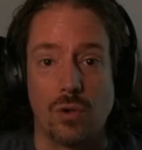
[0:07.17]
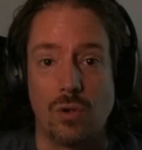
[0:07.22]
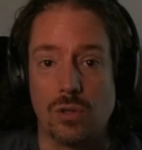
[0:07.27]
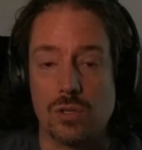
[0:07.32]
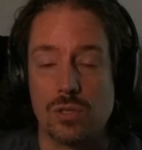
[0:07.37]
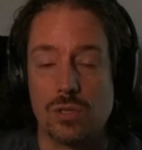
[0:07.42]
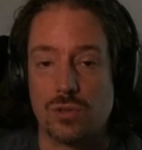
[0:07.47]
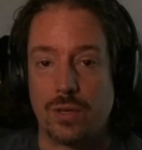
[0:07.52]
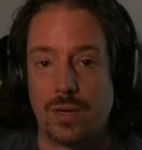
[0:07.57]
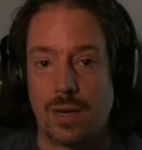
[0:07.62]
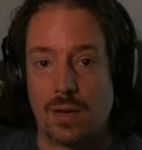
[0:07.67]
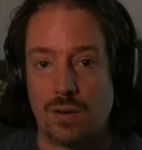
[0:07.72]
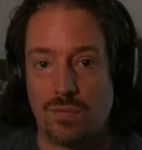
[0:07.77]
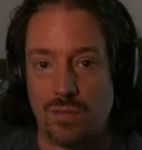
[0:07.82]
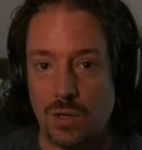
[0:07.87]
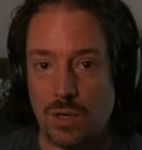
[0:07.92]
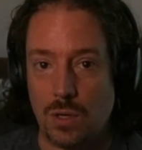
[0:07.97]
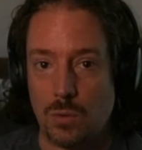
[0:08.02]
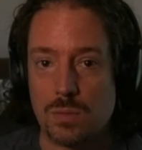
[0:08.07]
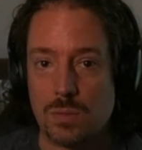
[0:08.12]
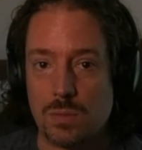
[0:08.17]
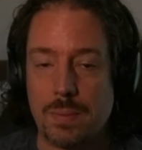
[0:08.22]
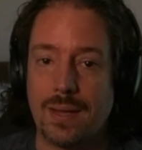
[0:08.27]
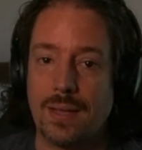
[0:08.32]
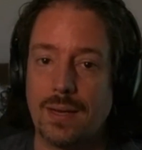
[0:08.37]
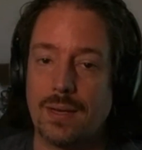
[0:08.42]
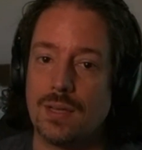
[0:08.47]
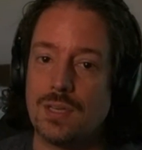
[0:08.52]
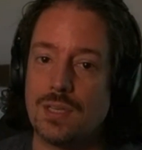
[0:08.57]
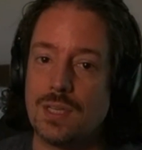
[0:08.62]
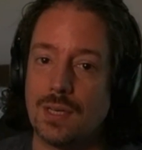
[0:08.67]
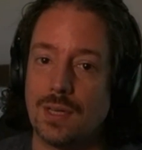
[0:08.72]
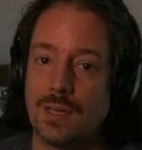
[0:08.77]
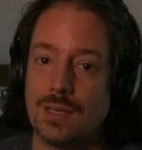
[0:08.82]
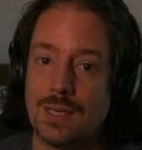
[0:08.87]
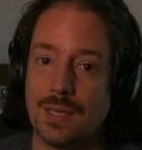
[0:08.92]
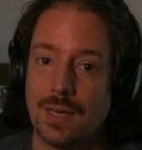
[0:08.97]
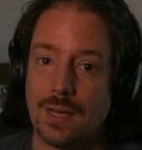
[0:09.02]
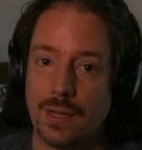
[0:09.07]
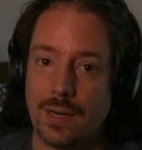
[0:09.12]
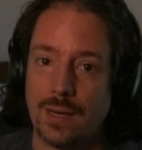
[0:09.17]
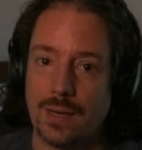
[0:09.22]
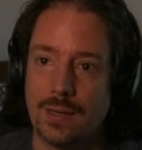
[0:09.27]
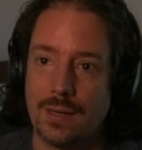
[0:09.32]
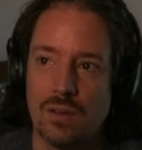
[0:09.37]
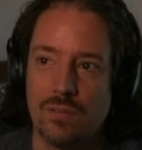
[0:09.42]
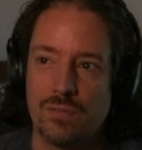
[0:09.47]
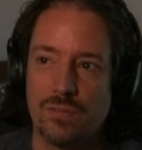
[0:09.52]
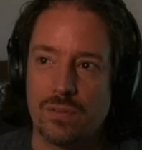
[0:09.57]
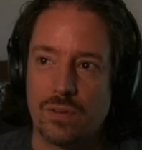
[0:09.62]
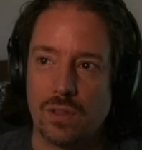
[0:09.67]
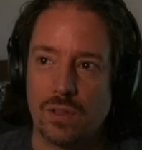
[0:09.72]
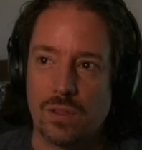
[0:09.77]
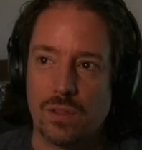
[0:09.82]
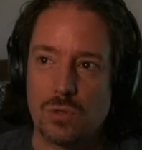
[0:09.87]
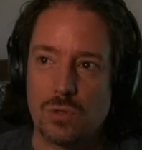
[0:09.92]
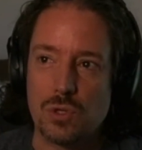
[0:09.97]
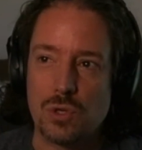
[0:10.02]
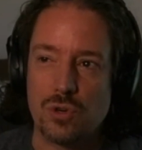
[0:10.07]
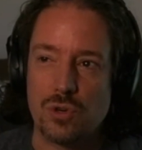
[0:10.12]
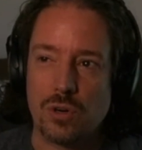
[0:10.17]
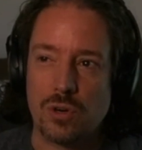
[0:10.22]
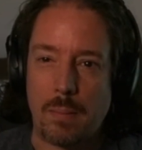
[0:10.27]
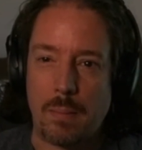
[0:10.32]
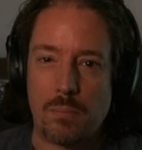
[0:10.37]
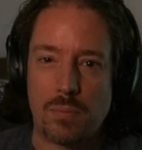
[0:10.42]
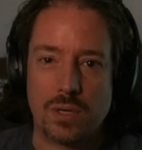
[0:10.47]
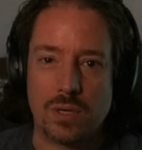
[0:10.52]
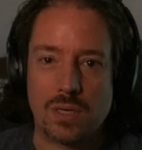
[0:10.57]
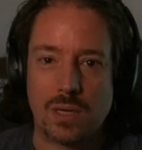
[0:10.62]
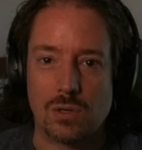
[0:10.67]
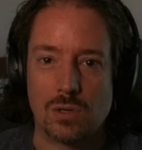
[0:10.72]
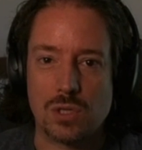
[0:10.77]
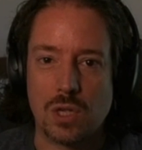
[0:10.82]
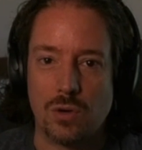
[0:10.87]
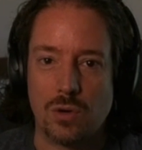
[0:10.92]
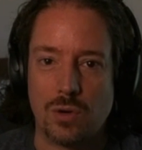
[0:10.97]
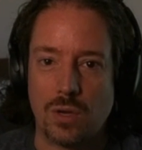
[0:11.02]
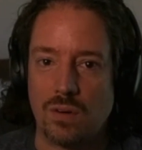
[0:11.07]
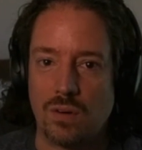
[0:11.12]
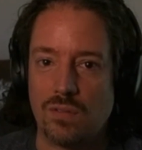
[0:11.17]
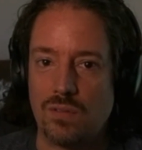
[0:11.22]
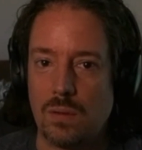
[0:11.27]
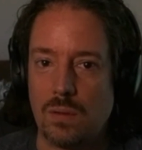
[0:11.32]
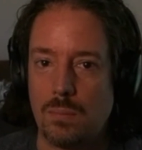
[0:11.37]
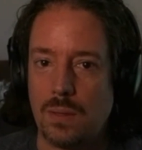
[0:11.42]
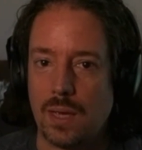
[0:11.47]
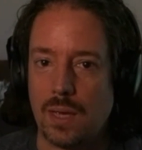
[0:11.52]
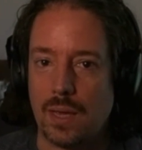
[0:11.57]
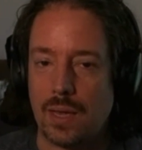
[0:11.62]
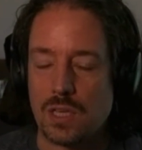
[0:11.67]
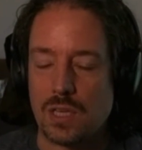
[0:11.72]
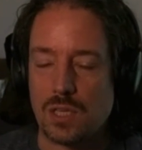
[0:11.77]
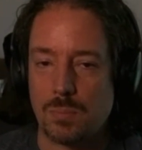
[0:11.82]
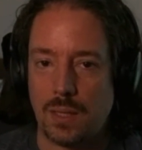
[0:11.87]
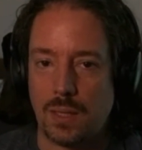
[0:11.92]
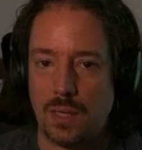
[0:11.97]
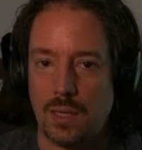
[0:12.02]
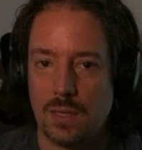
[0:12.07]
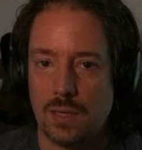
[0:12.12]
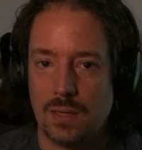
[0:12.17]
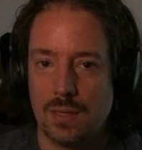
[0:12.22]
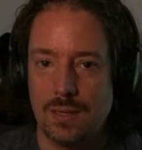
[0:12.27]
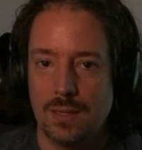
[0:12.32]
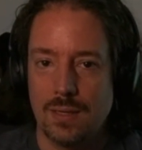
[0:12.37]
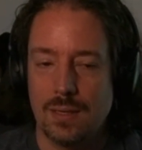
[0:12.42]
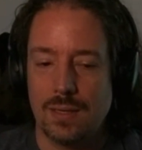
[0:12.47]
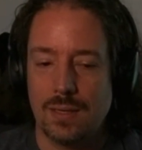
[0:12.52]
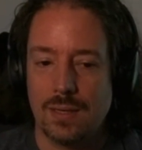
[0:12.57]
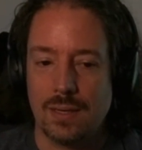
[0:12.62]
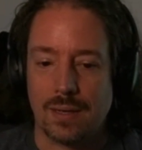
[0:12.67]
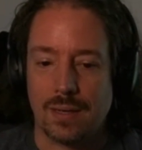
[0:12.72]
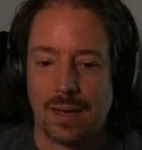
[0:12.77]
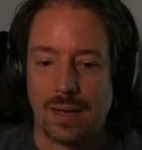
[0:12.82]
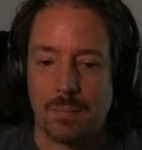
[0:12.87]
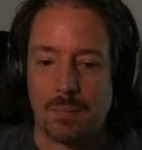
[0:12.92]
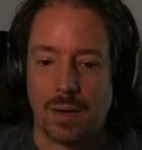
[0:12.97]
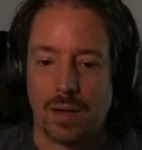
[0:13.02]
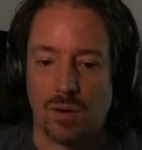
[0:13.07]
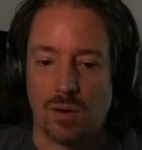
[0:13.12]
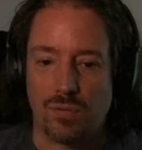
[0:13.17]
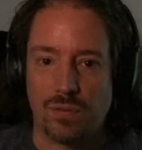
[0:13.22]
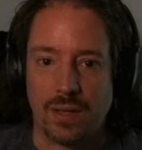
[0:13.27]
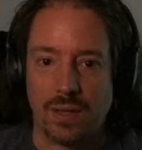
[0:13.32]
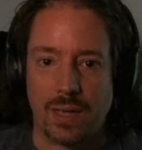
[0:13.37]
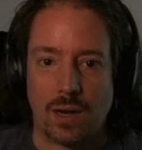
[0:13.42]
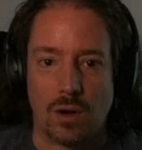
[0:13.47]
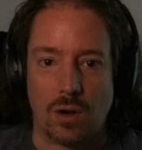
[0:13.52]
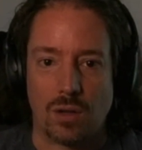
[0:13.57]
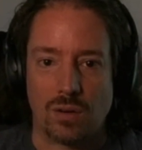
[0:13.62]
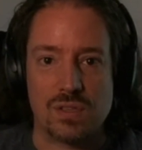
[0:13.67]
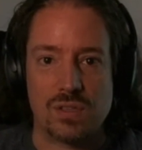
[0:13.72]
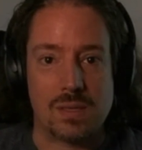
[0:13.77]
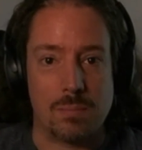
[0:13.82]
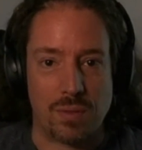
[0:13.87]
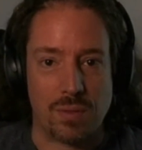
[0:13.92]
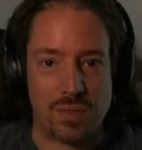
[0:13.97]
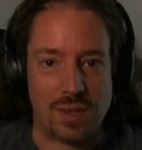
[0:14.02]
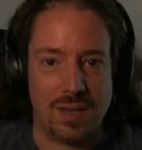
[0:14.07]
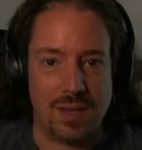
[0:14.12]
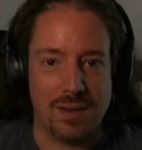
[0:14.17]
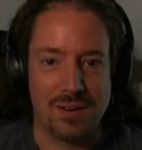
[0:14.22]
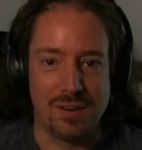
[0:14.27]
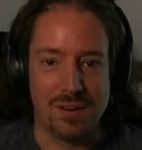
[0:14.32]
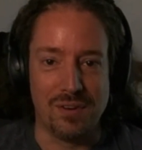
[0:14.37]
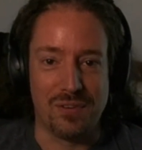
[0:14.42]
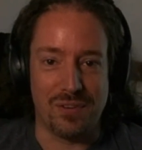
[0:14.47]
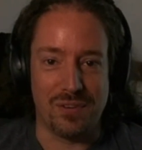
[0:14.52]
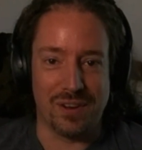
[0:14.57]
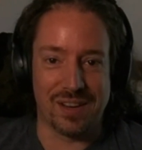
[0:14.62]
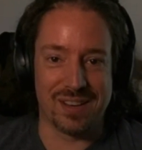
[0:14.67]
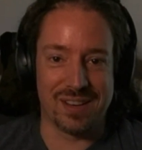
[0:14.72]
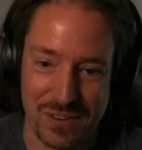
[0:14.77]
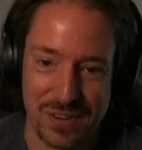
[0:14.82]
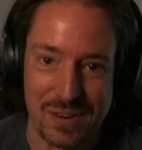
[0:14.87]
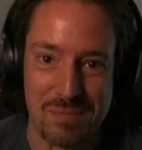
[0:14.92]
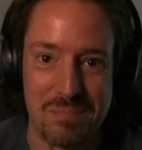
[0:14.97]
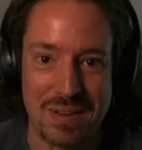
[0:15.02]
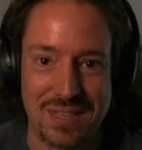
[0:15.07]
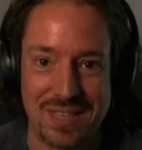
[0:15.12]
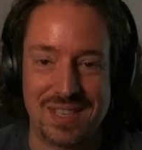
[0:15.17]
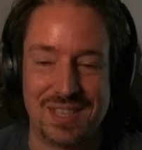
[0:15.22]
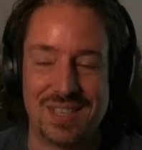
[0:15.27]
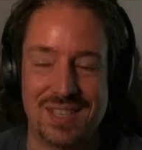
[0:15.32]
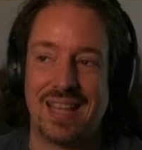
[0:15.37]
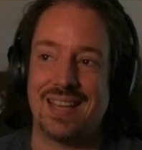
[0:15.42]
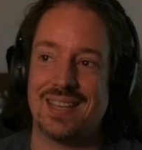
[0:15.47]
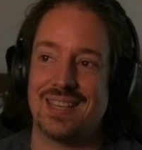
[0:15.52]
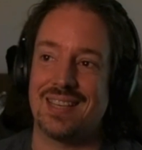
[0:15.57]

straight out of uni was back in 1999. For those who remember it, I was coding in VB ASP. I often get a lot of sympathy for admitting to that.